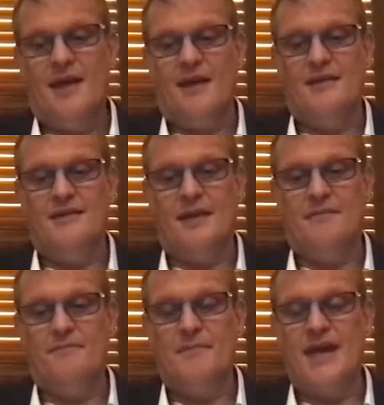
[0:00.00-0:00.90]
and,
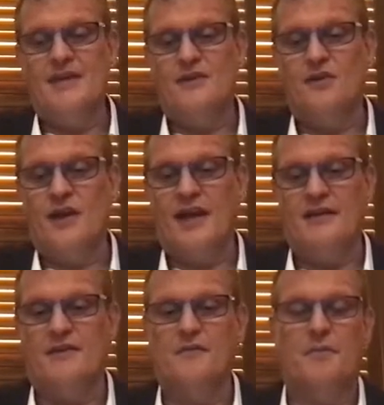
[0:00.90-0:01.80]
and make and create
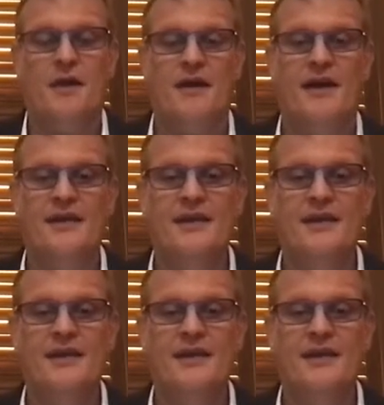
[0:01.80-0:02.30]
and supply